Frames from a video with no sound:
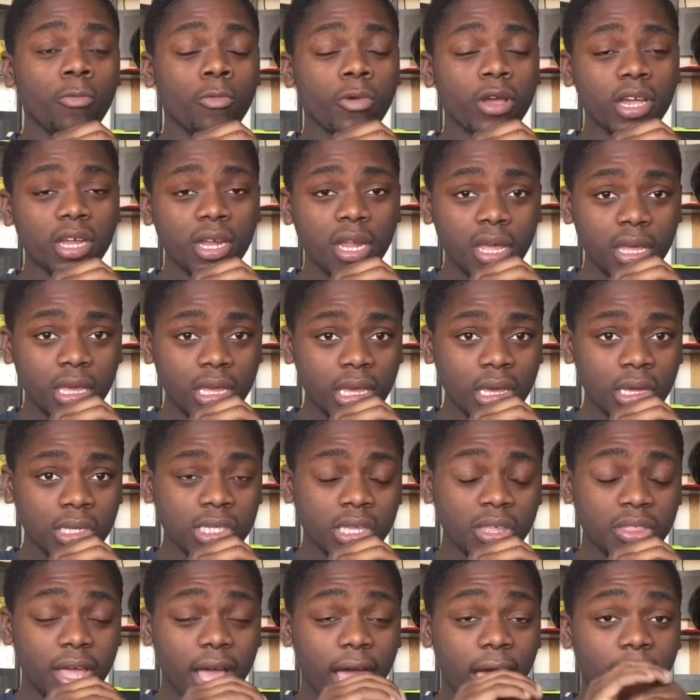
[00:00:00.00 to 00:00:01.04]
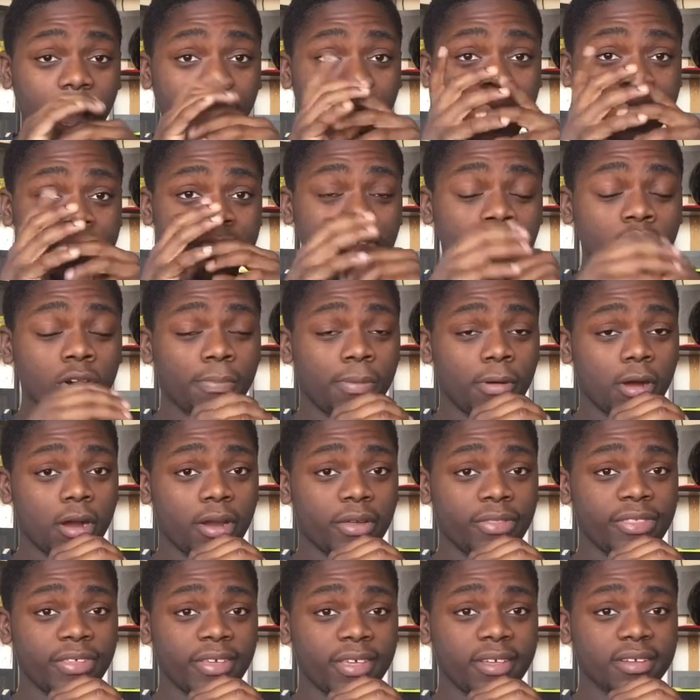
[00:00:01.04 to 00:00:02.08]
We're going to get into the high school
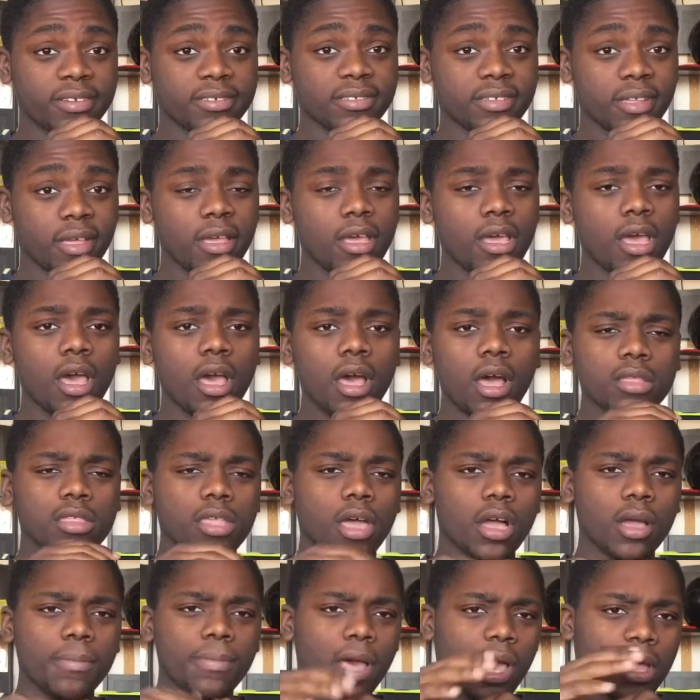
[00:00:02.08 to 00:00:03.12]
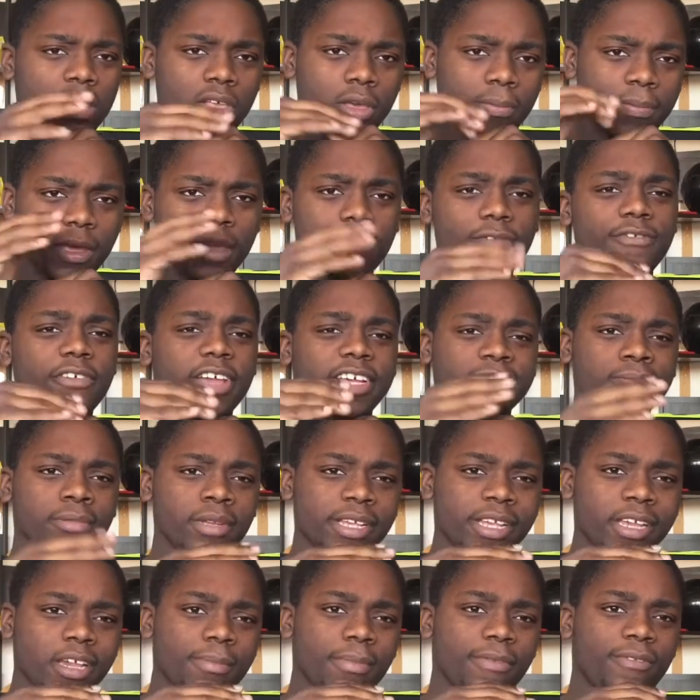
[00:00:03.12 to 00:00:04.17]
part of things. I'll talk about a little bit of
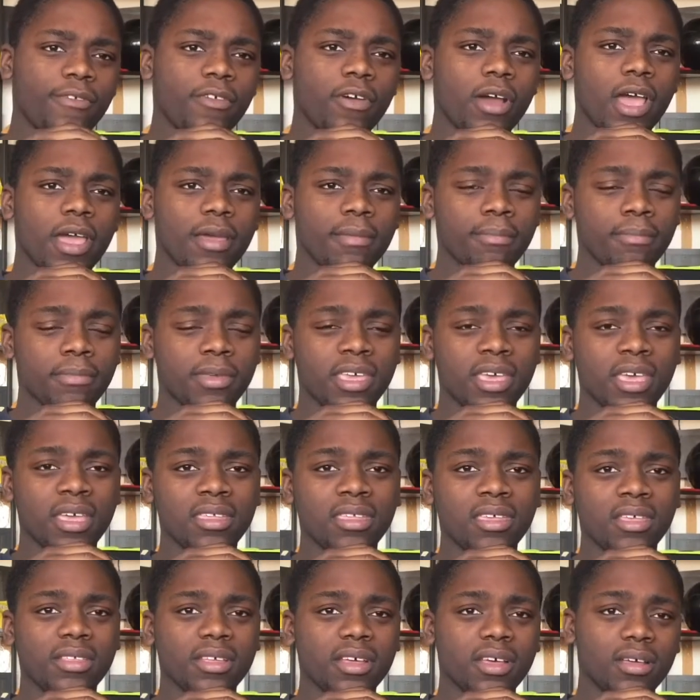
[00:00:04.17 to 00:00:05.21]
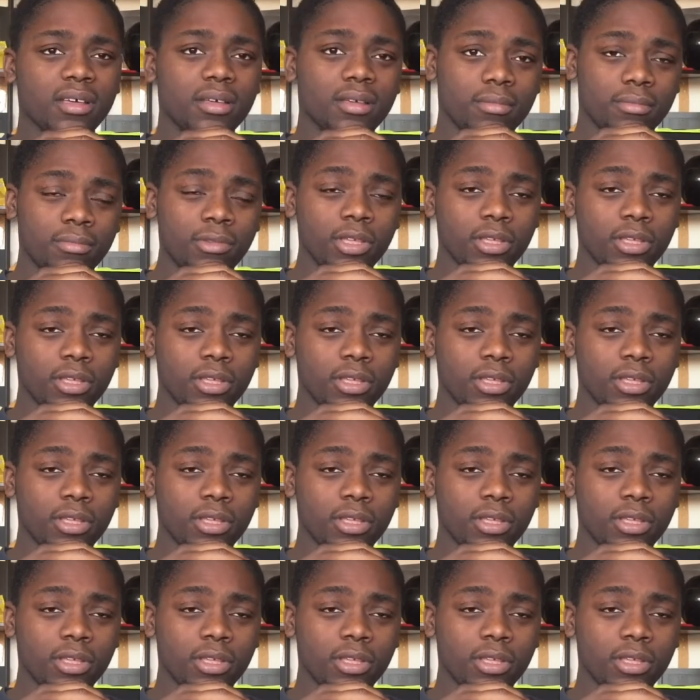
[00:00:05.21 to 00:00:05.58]
freshman year before I get into the,